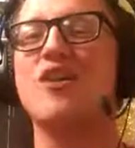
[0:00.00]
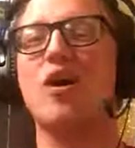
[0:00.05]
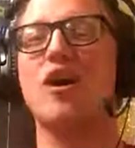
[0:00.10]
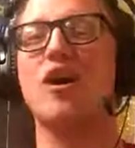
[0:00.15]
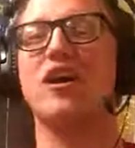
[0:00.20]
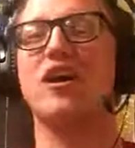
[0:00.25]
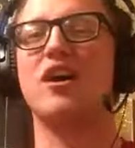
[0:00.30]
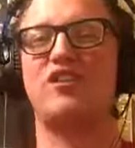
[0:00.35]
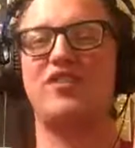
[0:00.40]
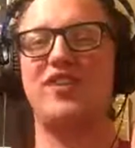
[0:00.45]

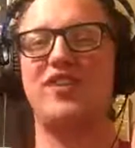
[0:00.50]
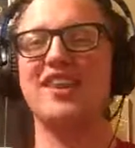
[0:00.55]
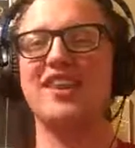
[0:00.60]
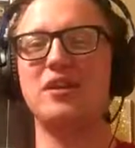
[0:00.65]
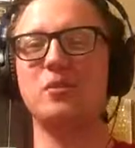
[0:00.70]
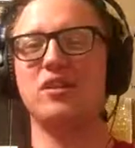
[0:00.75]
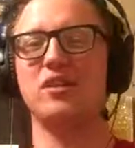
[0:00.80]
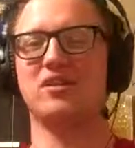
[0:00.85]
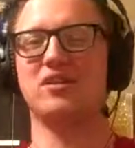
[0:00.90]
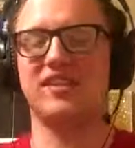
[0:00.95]
Rourke's
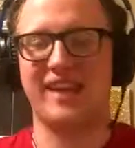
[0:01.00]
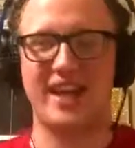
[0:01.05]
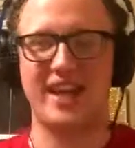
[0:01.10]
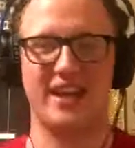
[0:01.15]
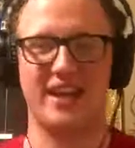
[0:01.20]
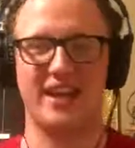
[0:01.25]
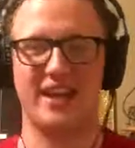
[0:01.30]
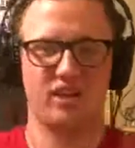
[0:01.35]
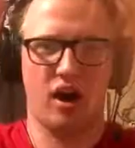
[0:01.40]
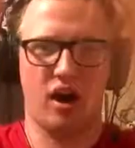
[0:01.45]
villain was just kind
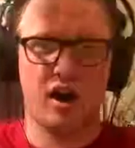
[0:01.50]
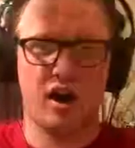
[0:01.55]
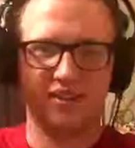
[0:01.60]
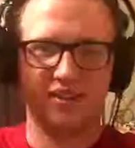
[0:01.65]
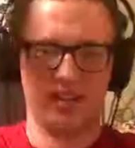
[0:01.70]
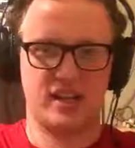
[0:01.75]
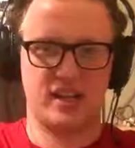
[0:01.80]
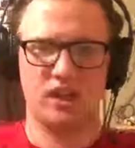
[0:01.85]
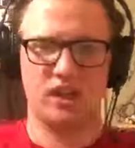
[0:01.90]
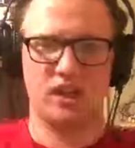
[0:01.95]
of tossed
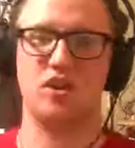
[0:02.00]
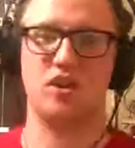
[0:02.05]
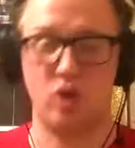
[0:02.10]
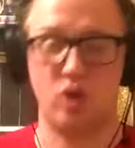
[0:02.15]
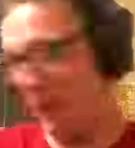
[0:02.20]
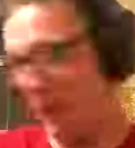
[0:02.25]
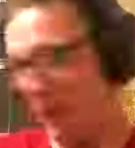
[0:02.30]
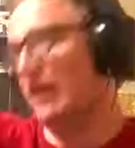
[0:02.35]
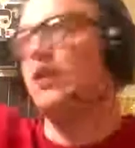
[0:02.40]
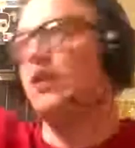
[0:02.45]
in there.
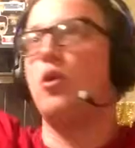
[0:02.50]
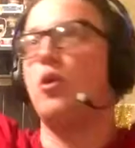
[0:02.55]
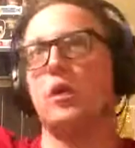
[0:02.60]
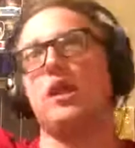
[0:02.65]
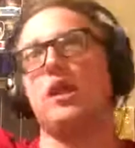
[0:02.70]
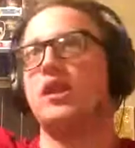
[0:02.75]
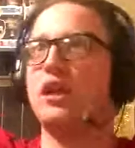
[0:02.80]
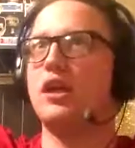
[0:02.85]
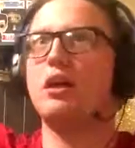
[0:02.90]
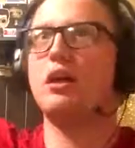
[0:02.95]
Nobody knew
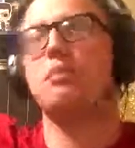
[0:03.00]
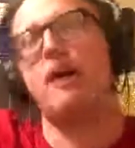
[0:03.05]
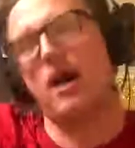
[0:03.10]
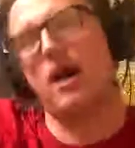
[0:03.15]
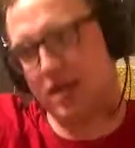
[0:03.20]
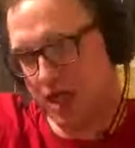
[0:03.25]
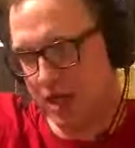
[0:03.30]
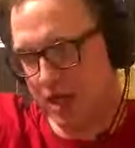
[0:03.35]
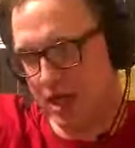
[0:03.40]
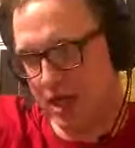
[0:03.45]
anything about
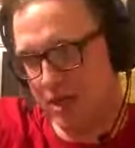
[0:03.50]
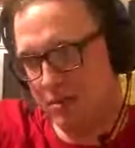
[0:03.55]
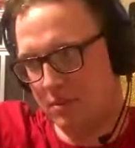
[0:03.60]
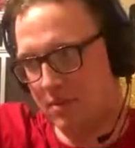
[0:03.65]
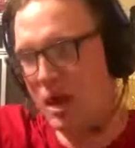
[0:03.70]
him.